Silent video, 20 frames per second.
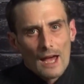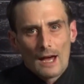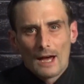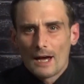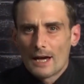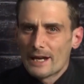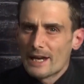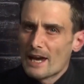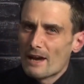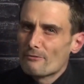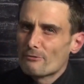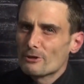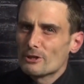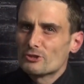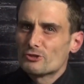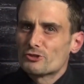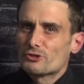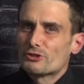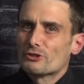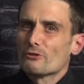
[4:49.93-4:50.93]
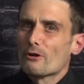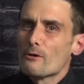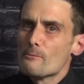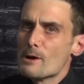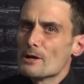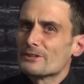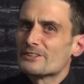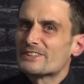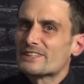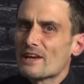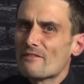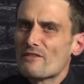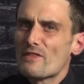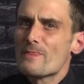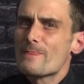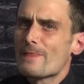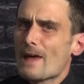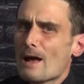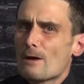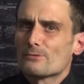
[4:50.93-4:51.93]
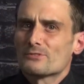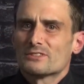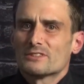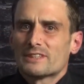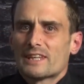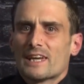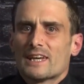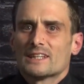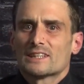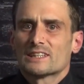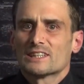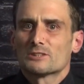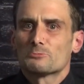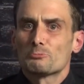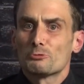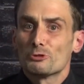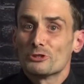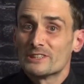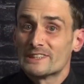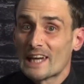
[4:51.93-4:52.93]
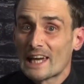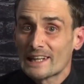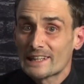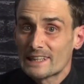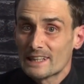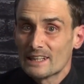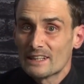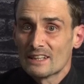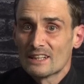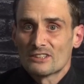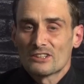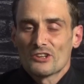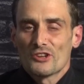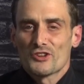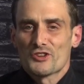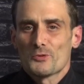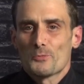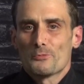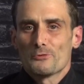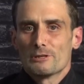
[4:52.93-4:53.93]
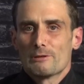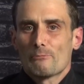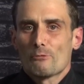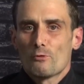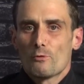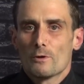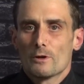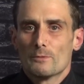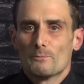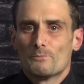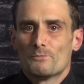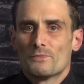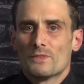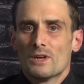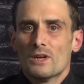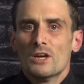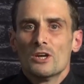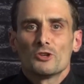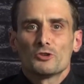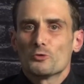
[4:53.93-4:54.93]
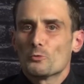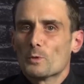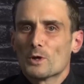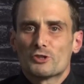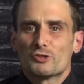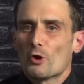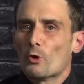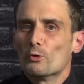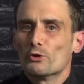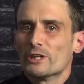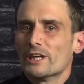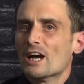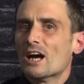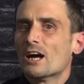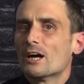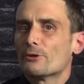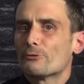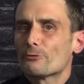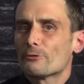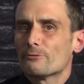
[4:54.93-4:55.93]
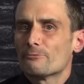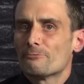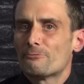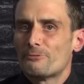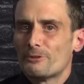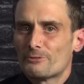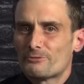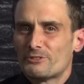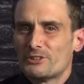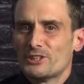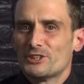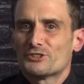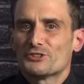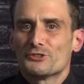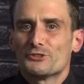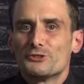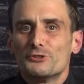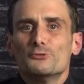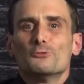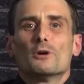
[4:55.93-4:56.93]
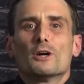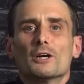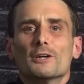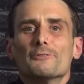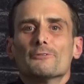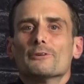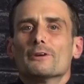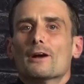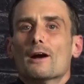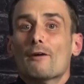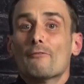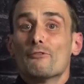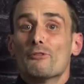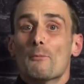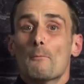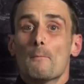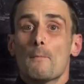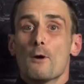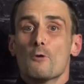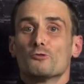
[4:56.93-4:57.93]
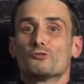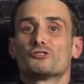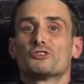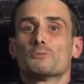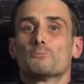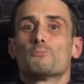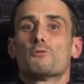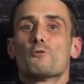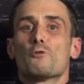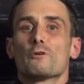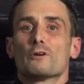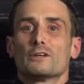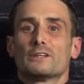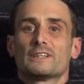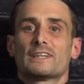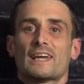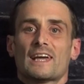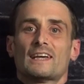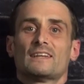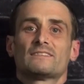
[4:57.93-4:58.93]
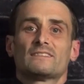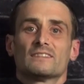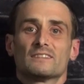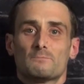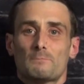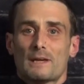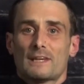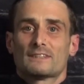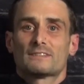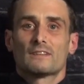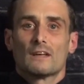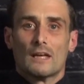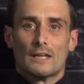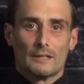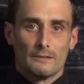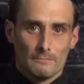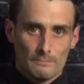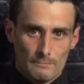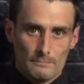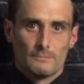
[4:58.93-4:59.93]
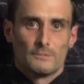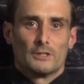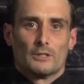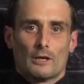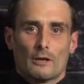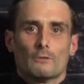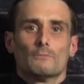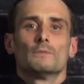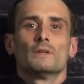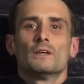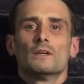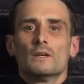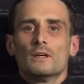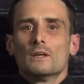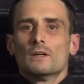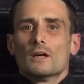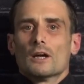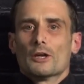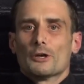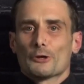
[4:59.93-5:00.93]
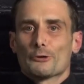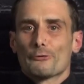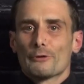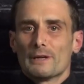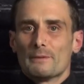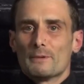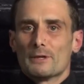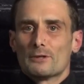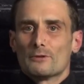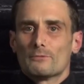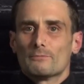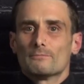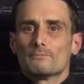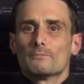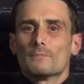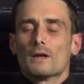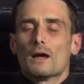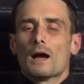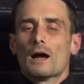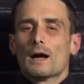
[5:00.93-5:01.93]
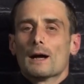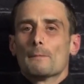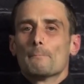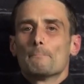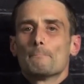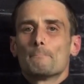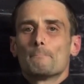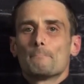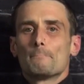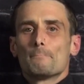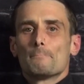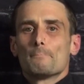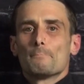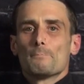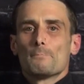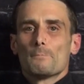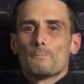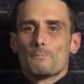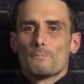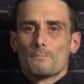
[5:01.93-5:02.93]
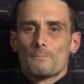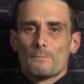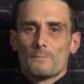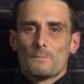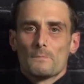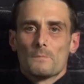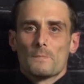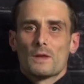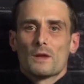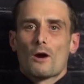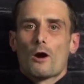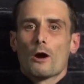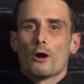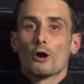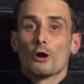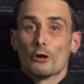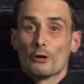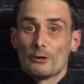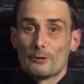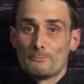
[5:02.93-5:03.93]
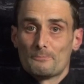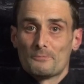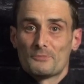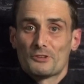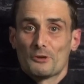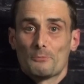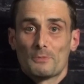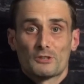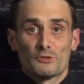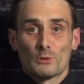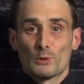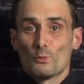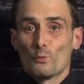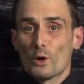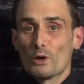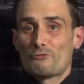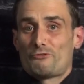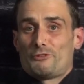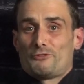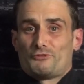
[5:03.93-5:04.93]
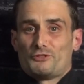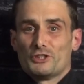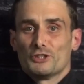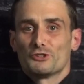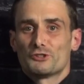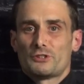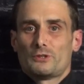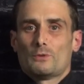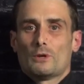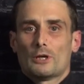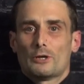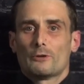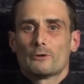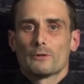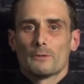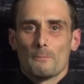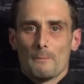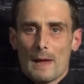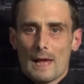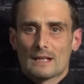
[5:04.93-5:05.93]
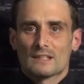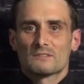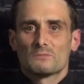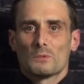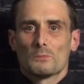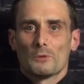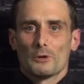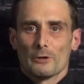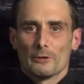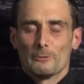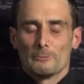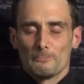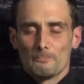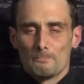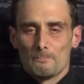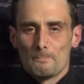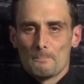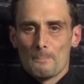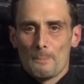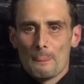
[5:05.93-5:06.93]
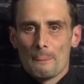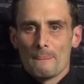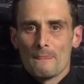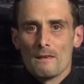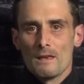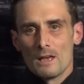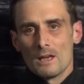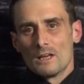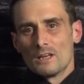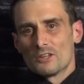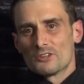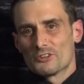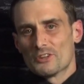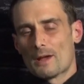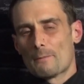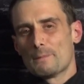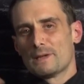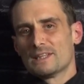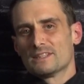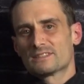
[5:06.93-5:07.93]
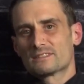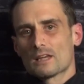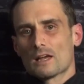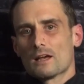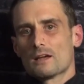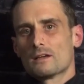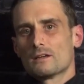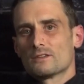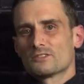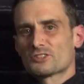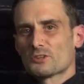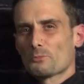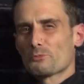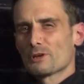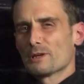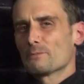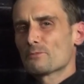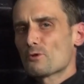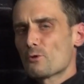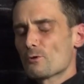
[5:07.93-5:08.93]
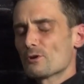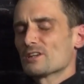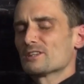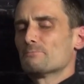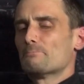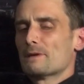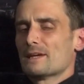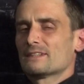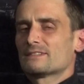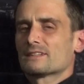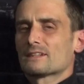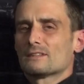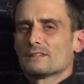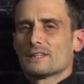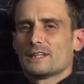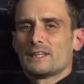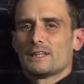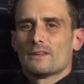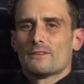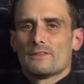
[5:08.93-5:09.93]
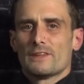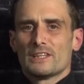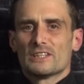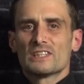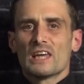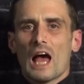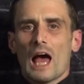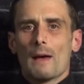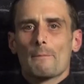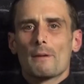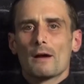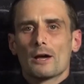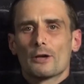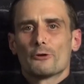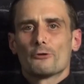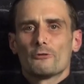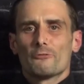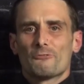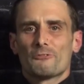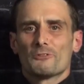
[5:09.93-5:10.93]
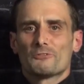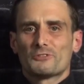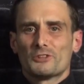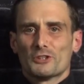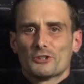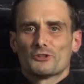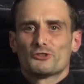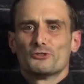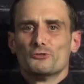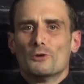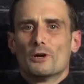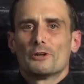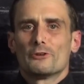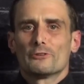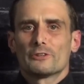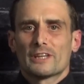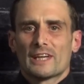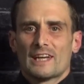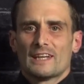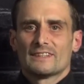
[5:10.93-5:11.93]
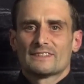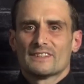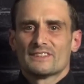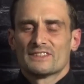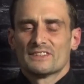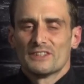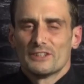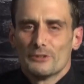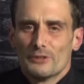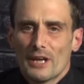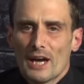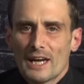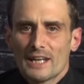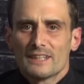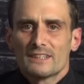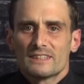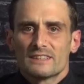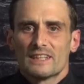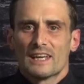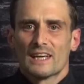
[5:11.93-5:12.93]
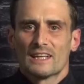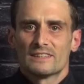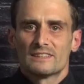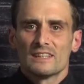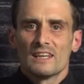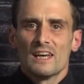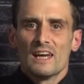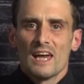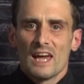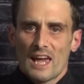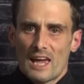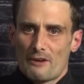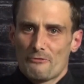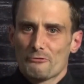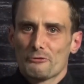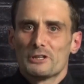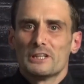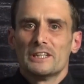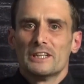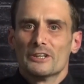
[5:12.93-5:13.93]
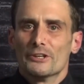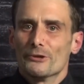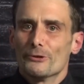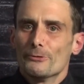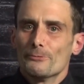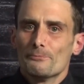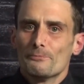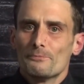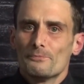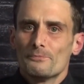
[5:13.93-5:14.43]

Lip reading: On average, there are about 7,000 cases presented to the Supreme Court, to which only 150 to 200 of the most important cases based on, an agreement are heard. So between 150 and 200 are the maximum heard. So that means Supreme Court is basically the top 150 to 200 cases in the United States every year.